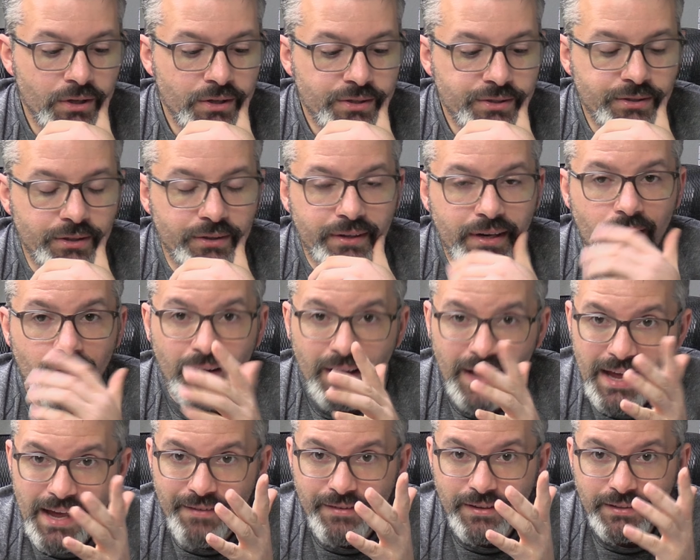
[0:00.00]
So now I
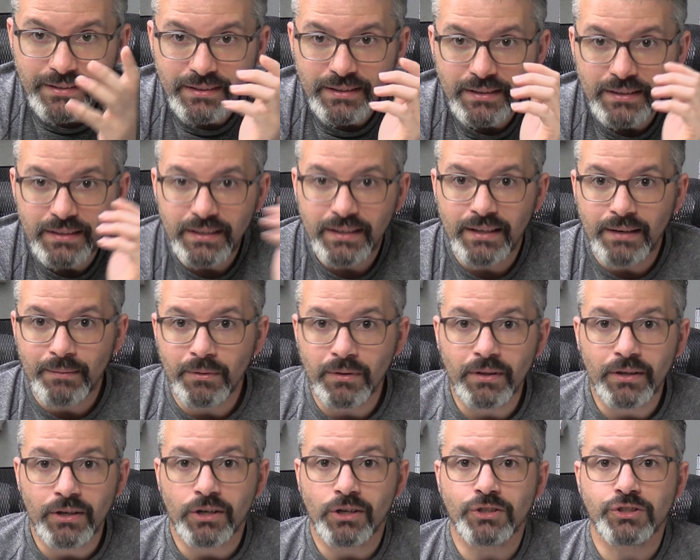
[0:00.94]
have it, and I'm going
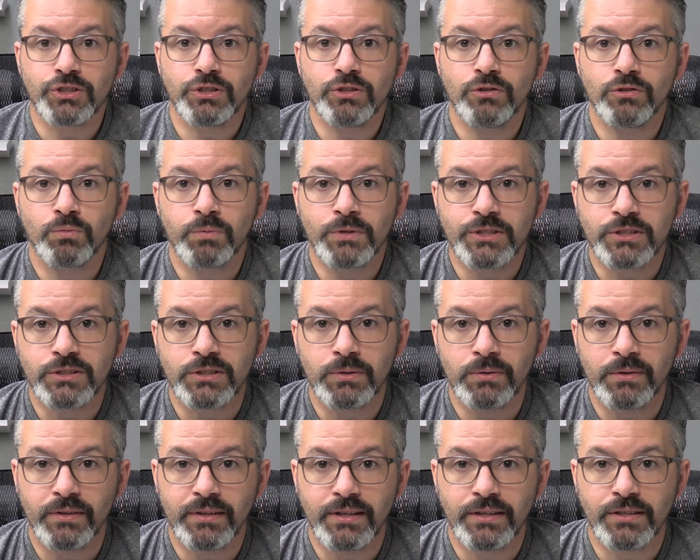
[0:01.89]
to let her choose which
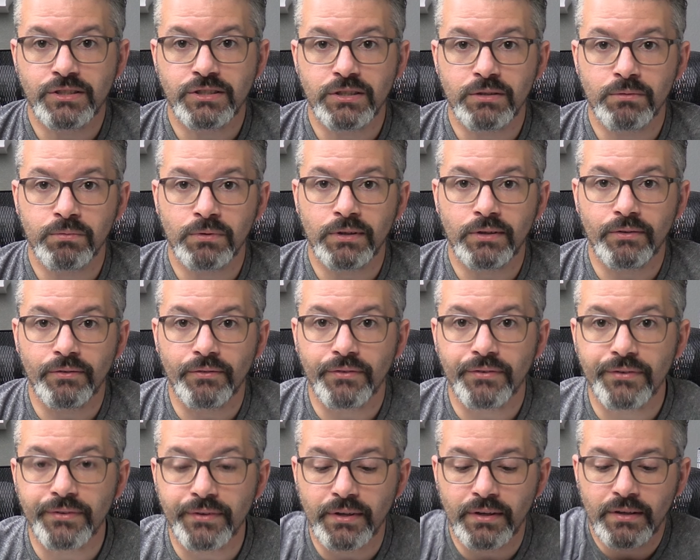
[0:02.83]
two of these she
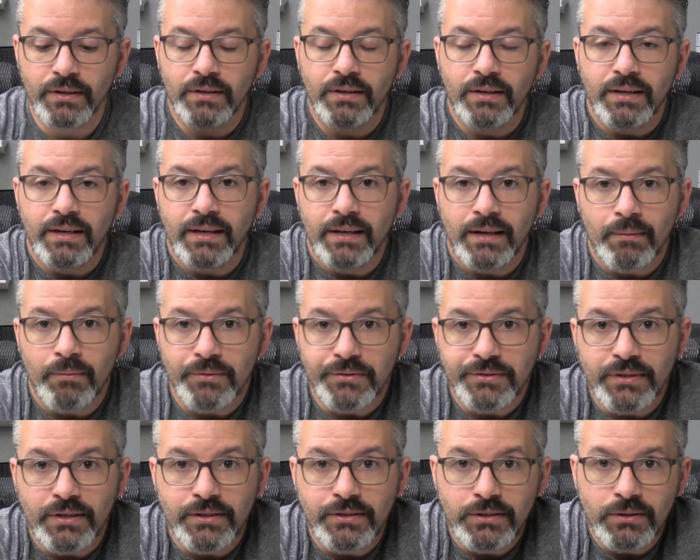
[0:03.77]
wants, and I'm going to
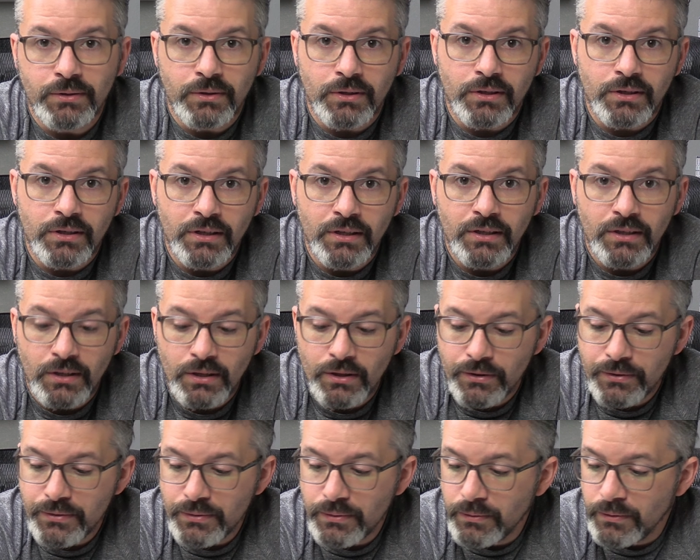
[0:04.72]
send it to her
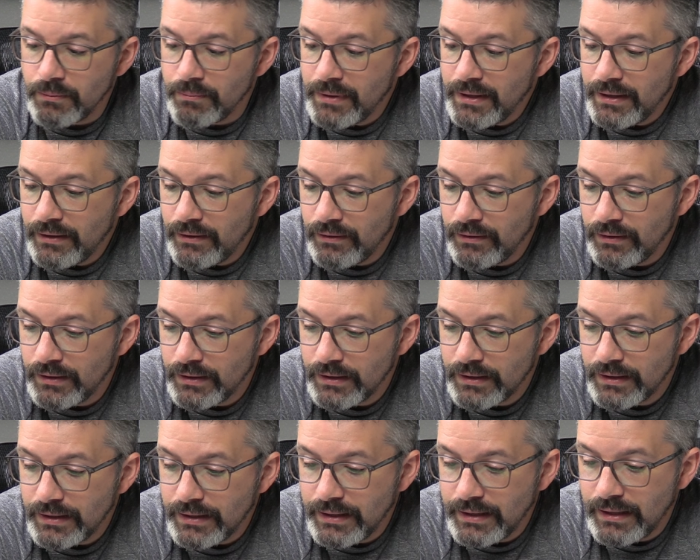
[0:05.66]
through the mail
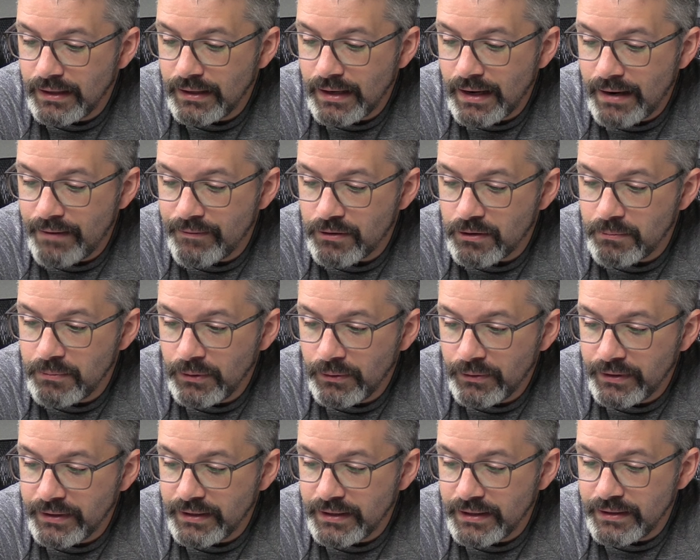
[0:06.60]
and have her
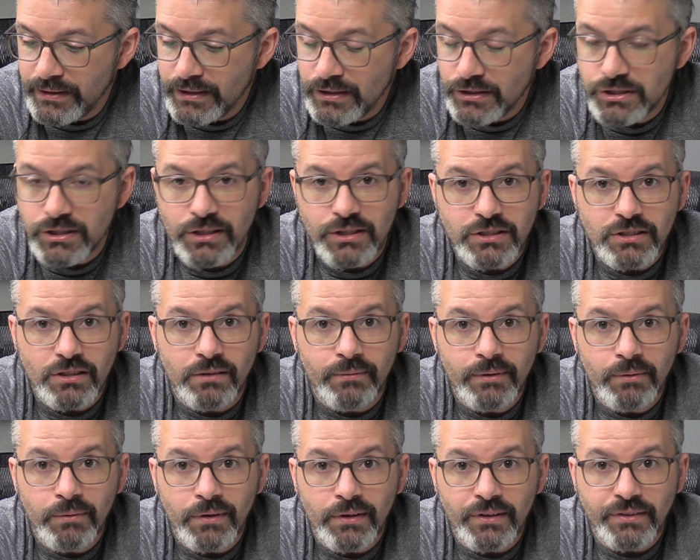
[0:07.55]
build it, and then she can show
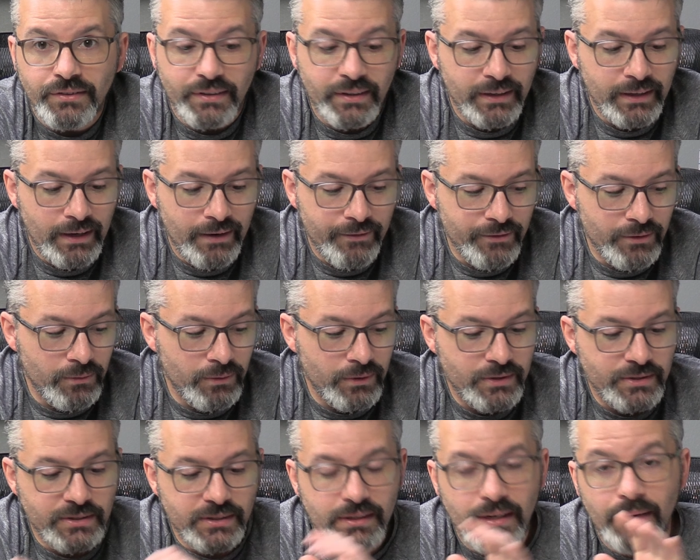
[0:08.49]
me what it looks like
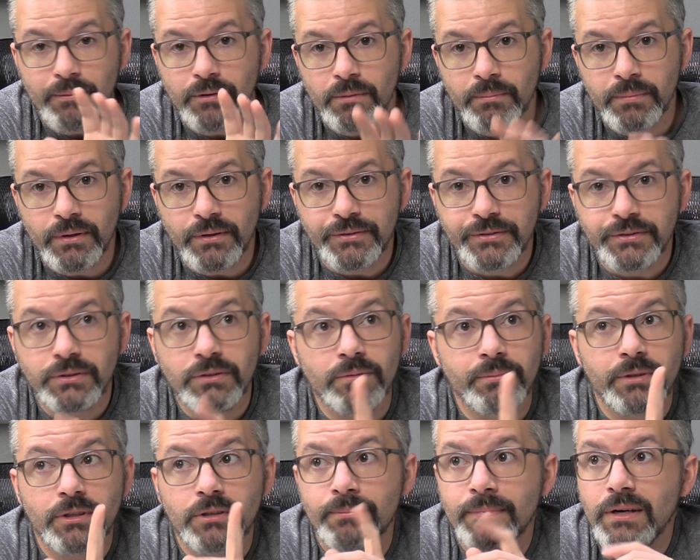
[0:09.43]
afterwards, and I'm going to build two
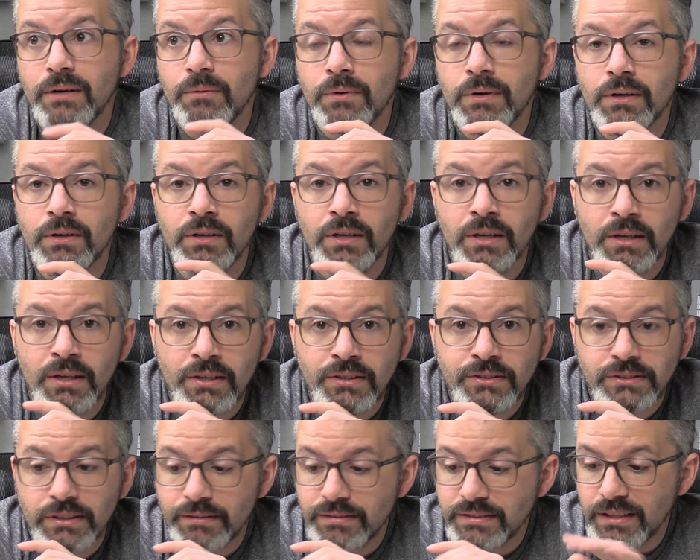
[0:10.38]
and put them on my wall.
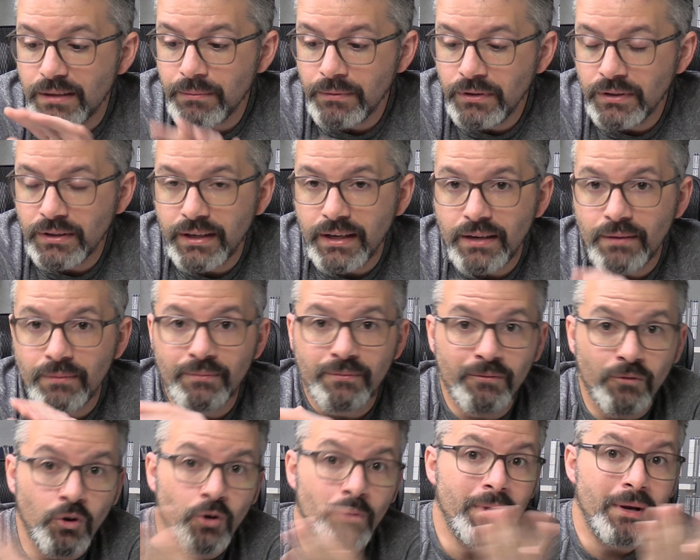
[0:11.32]
So every time we look at them,
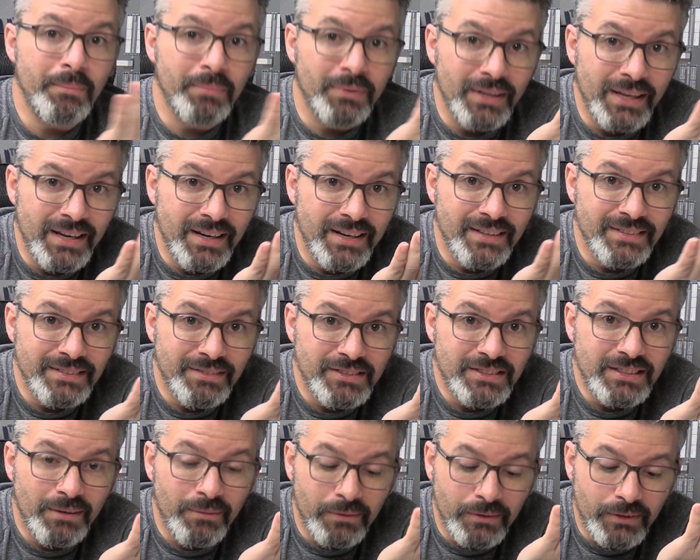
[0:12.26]
well, my plan is
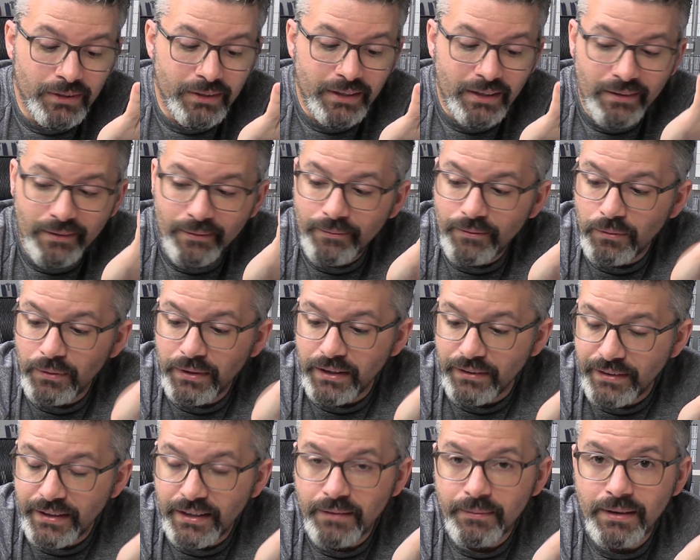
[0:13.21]
every time we look at them, we
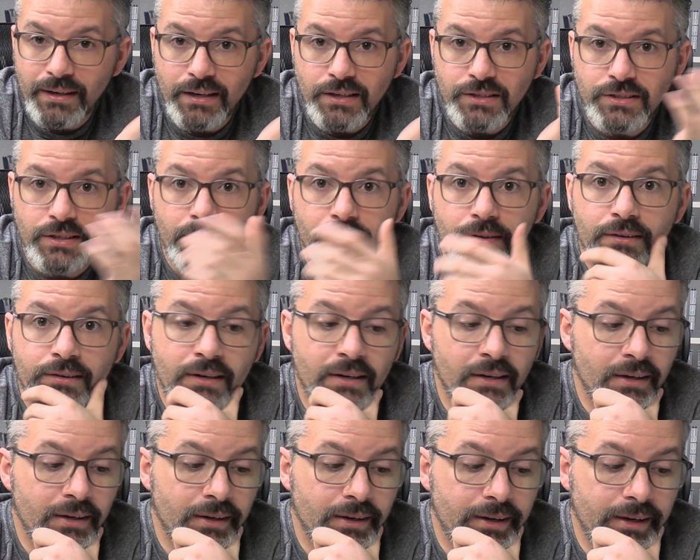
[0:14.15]
can think about each other
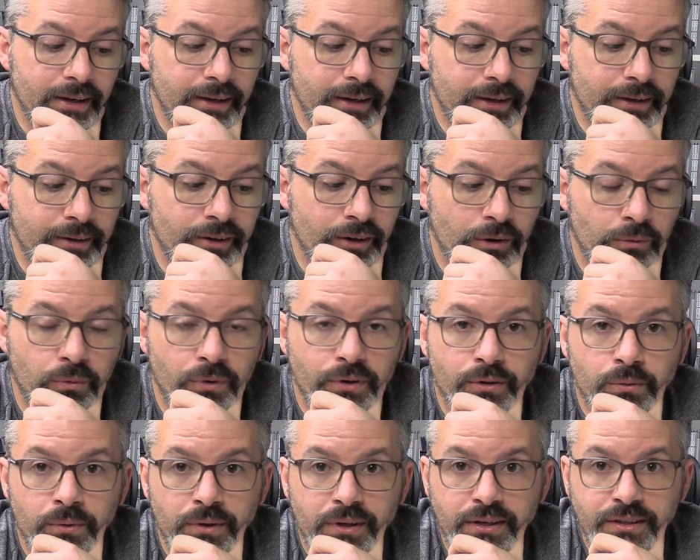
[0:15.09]
and
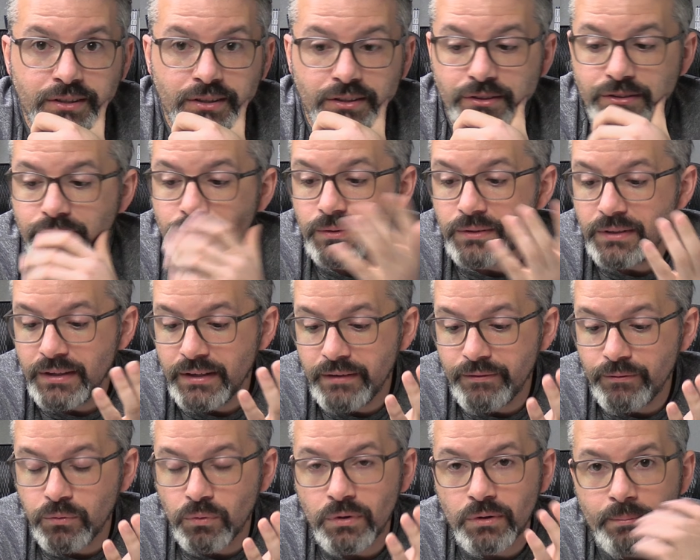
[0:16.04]
wonder what each other's doing, and
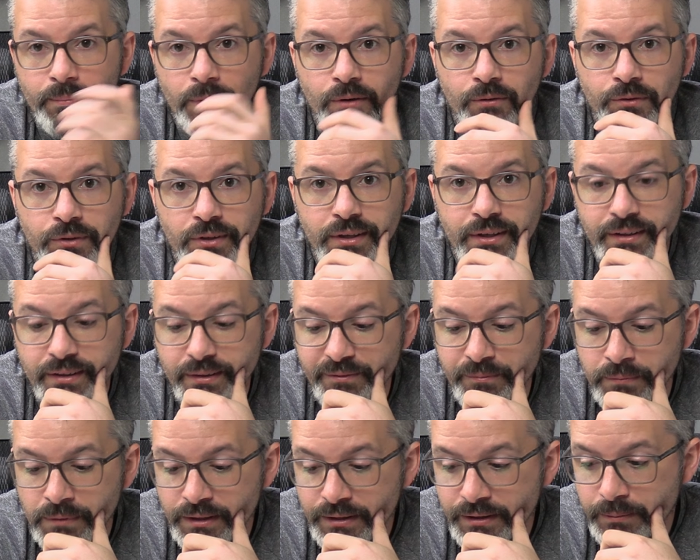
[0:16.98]
if we're both looking
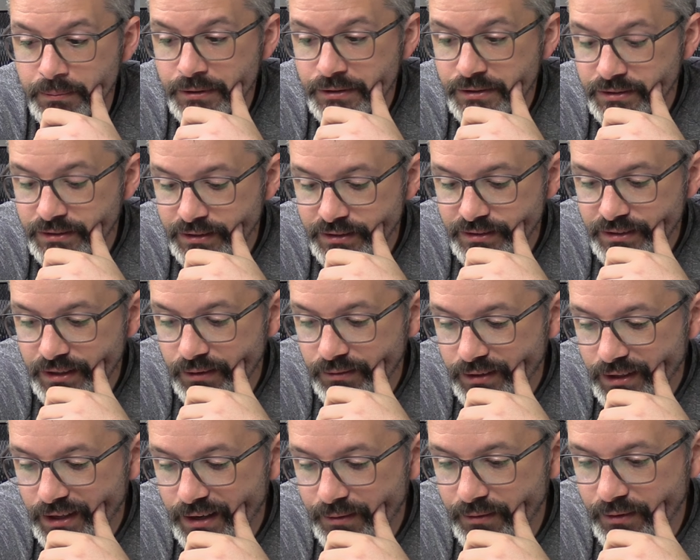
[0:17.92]
at the pictures at the same
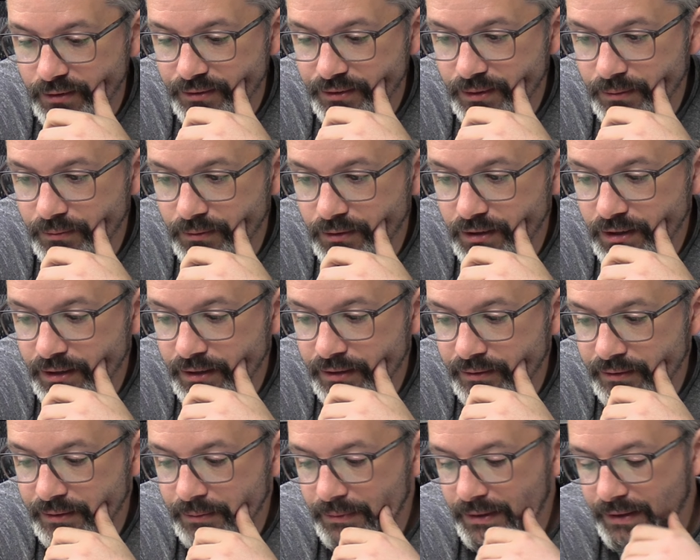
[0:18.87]
time or
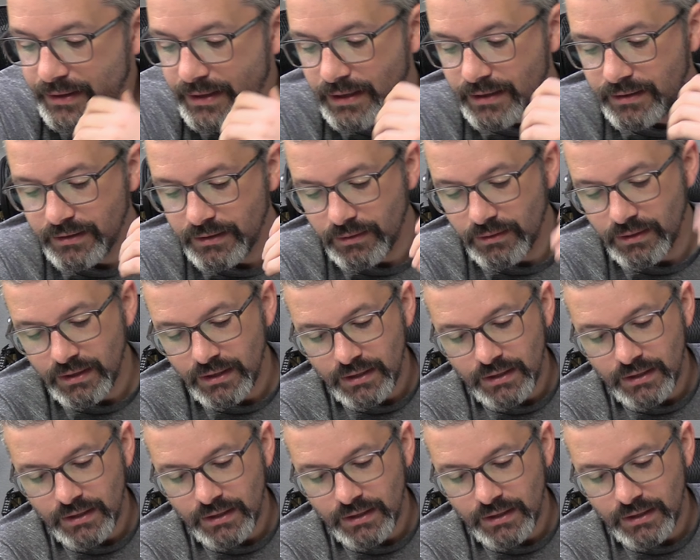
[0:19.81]
something like that, you know.